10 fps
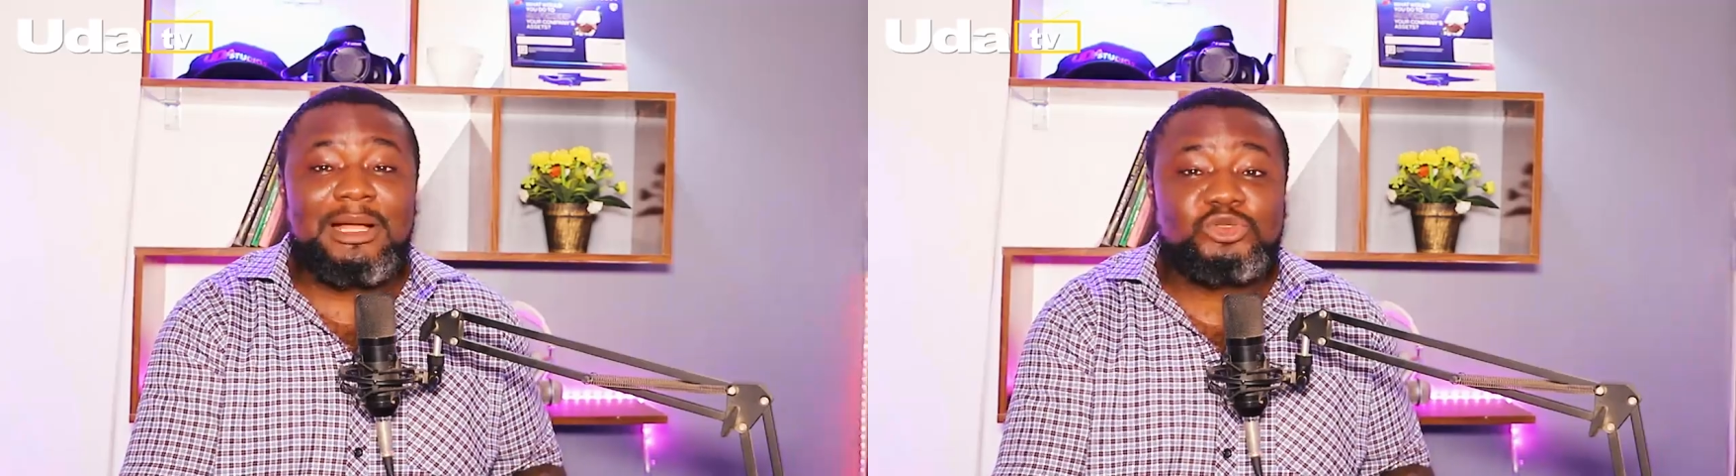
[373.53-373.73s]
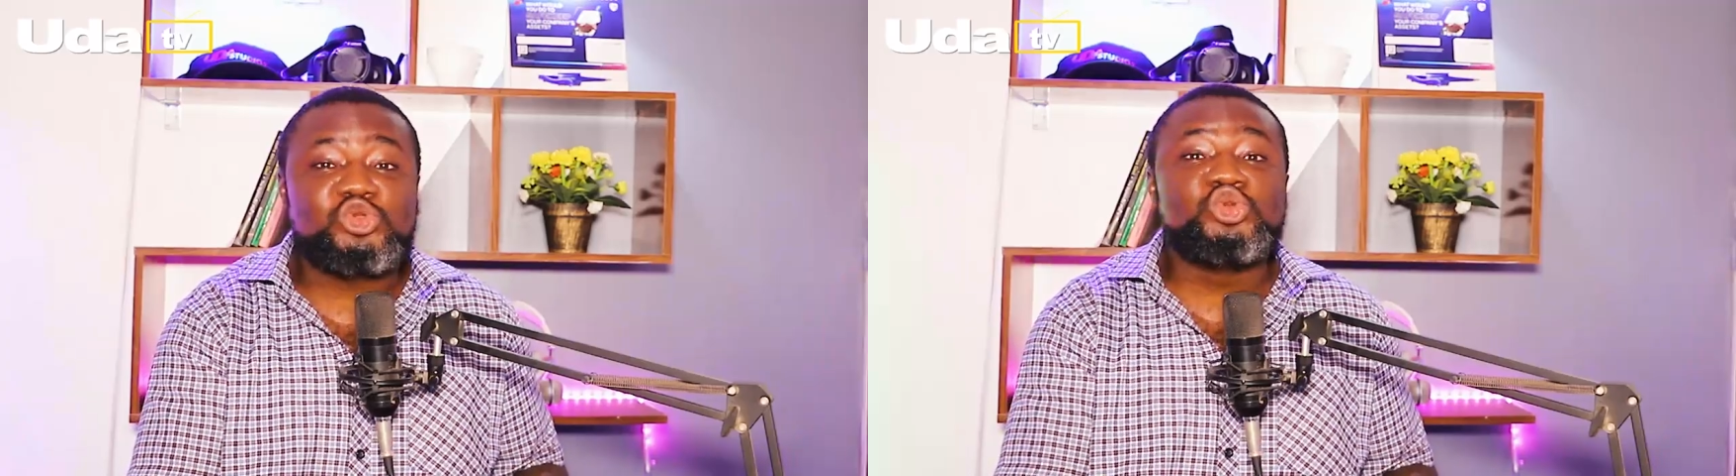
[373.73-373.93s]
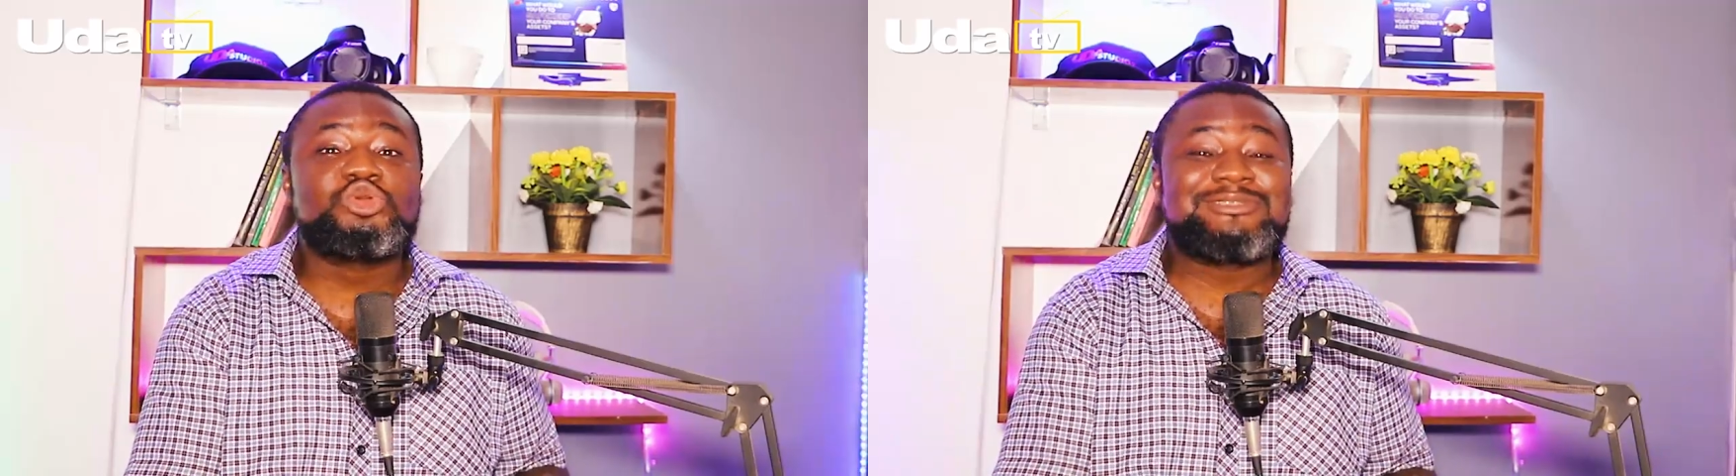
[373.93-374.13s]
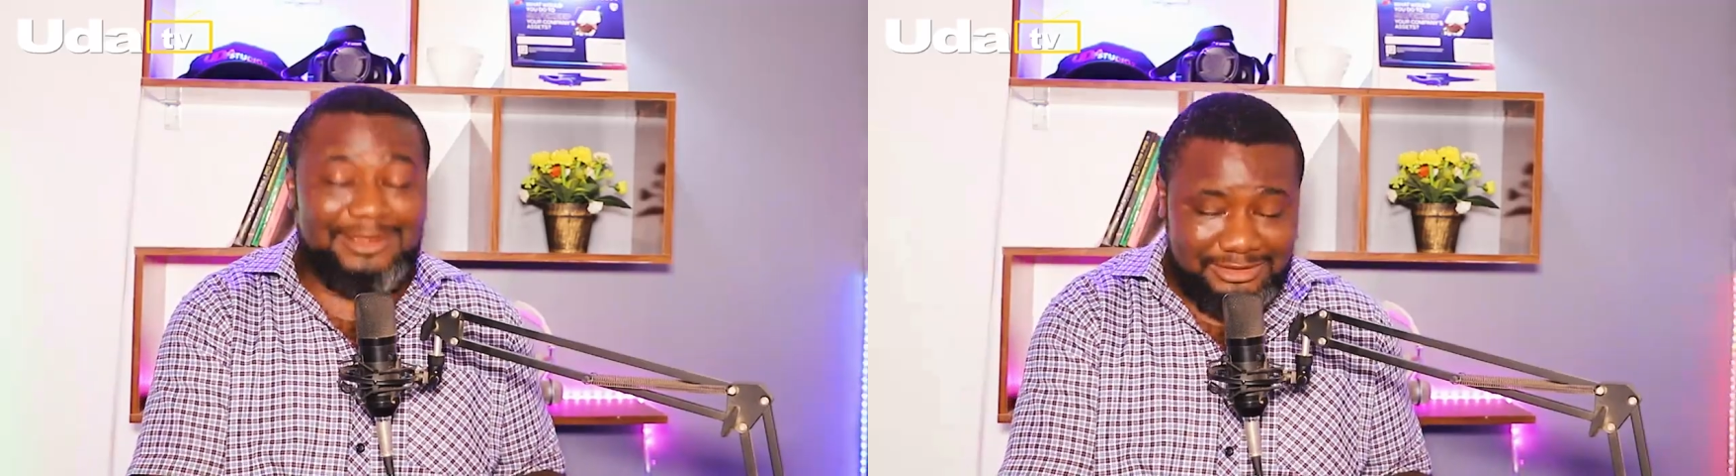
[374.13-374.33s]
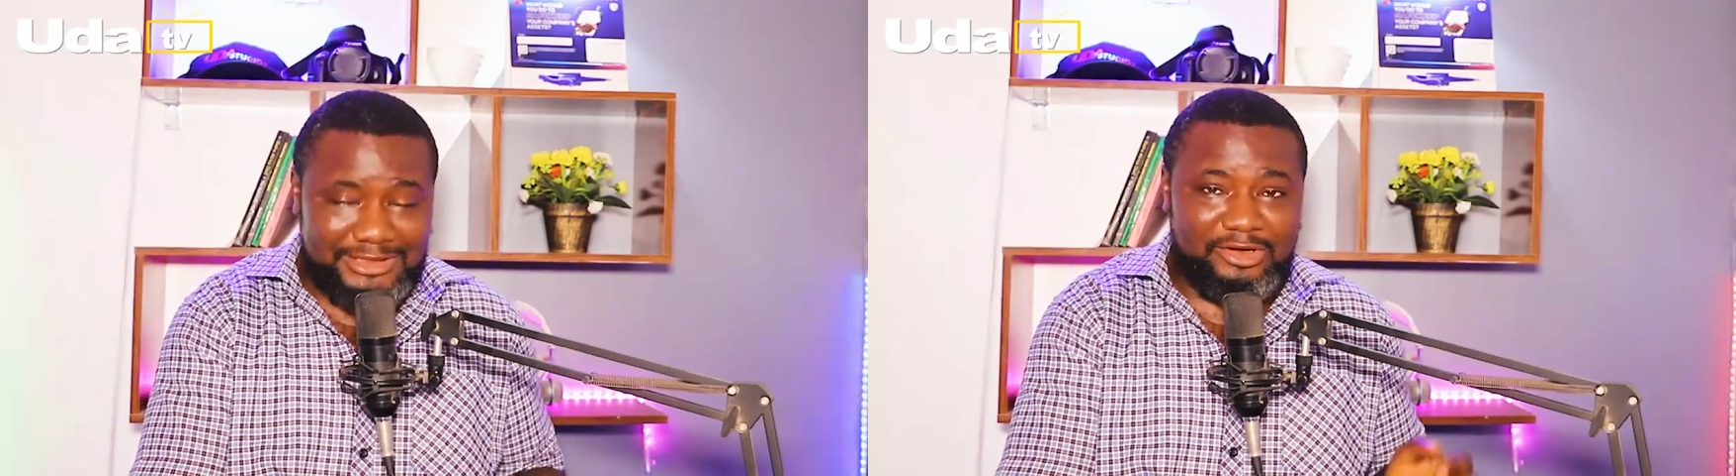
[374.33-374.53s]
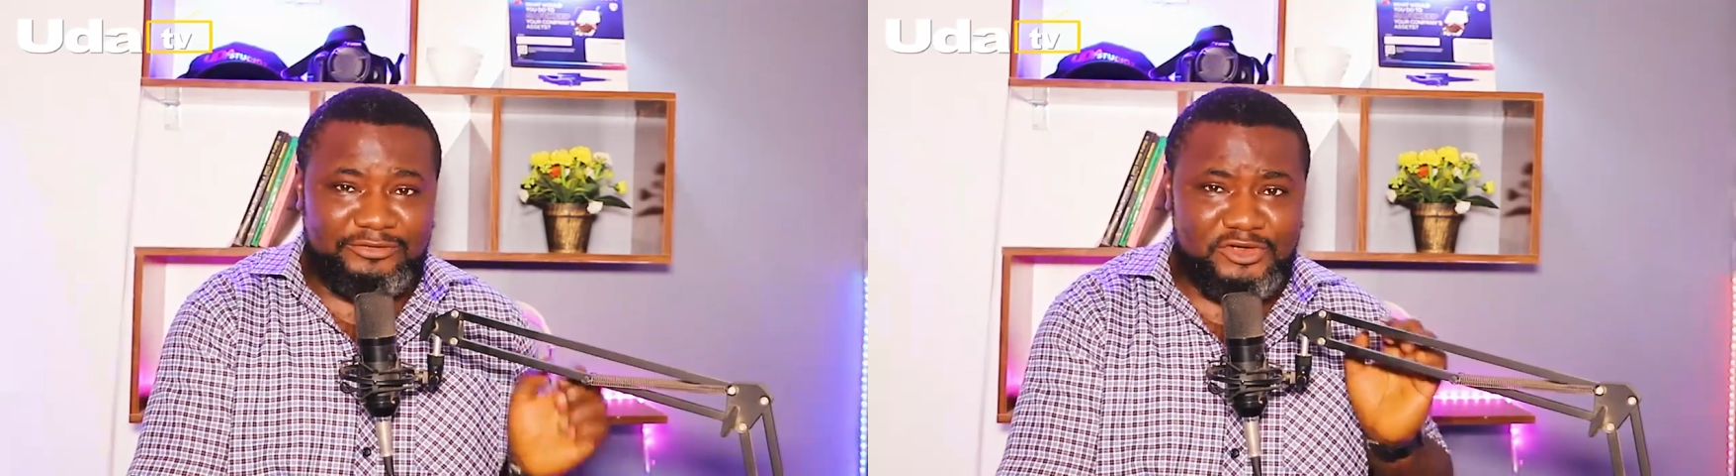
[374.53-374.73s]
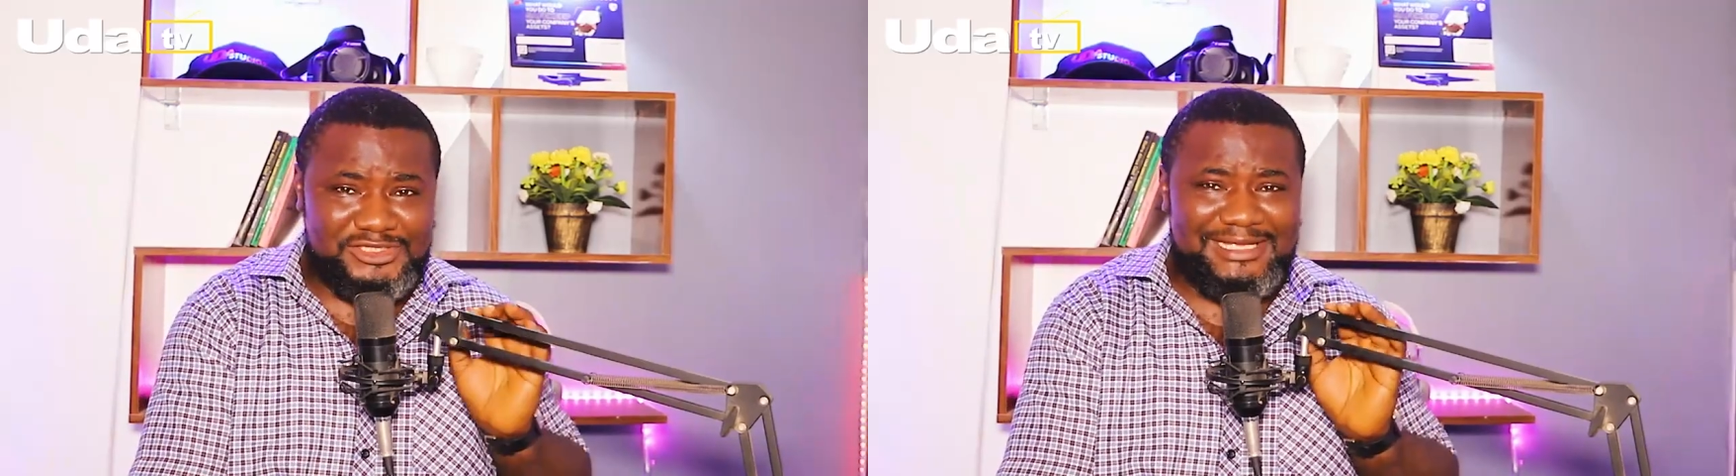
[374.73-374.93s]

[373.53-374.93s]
out to tell the governor,